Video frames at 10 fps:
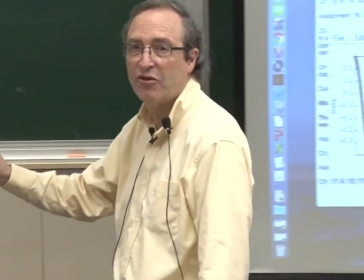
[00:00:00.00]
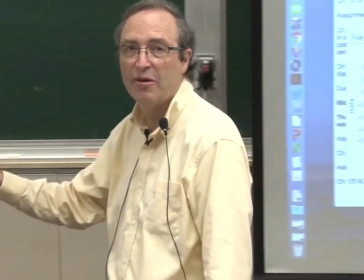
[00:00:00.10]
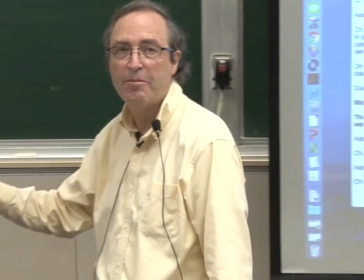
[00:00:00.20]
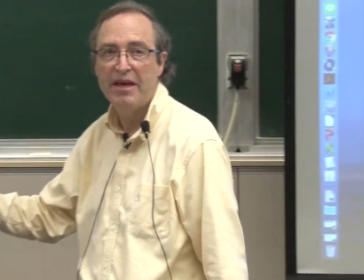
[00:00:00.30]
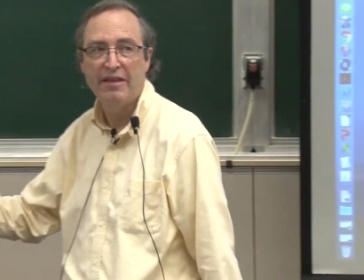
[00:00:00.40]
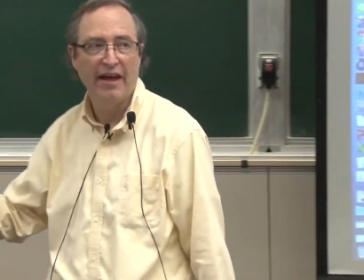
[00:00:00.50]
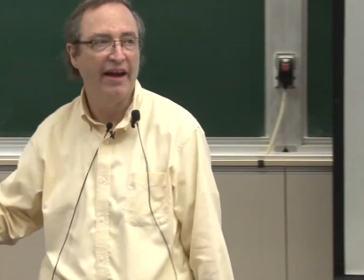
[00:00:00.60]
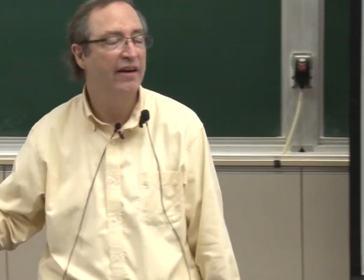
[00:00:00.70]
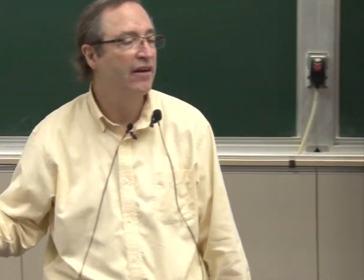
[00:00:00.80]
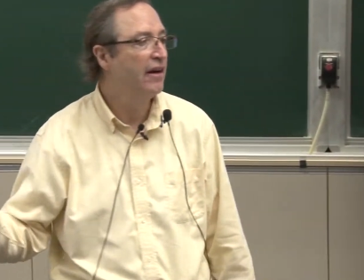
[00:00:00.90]
going to be
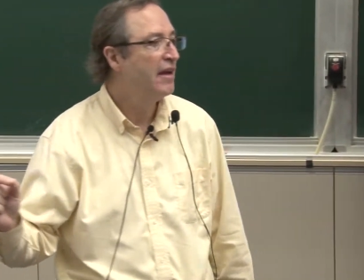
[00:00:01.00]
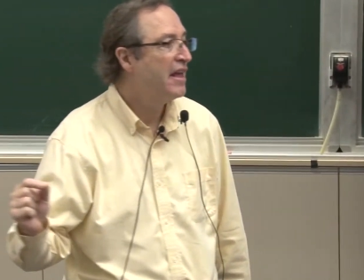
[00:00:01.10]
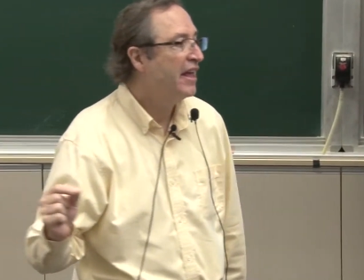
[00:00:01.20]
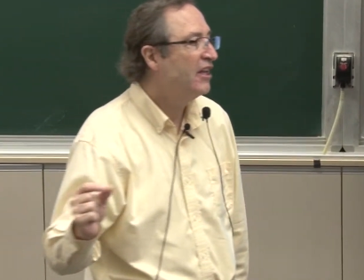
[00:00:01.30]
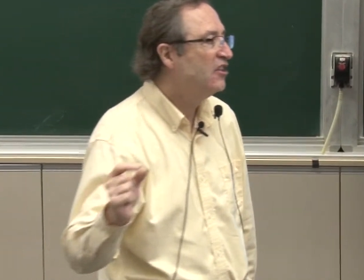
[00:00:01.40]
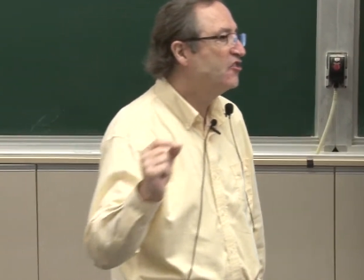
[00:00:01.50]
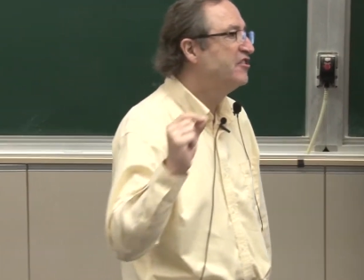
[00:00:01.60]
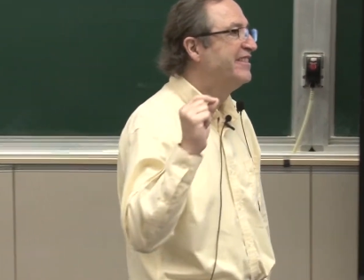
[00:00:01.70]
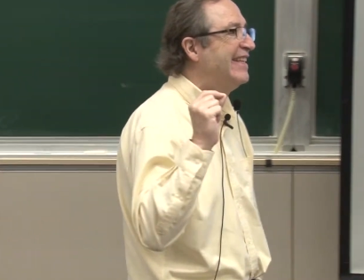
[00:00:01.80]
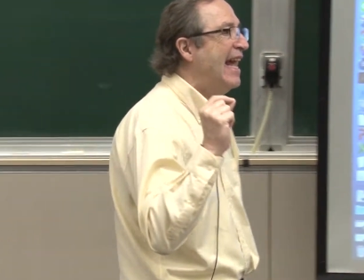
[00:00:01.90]
there, is
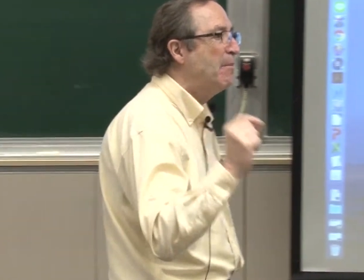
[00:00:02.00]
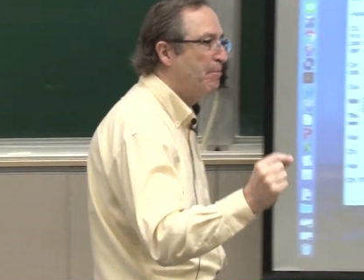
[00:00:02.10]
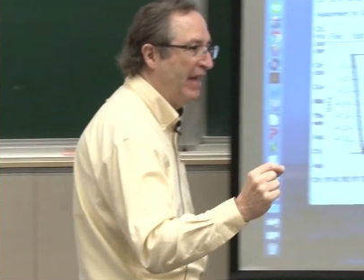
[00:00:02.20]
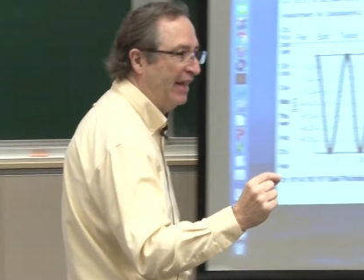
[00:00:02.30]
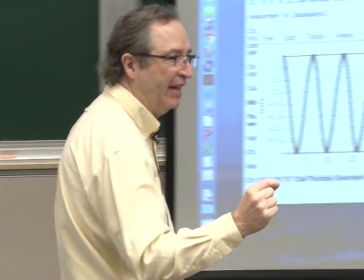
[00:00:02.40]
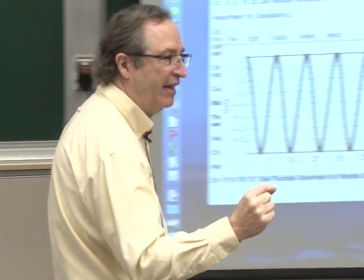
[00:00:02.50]
damping.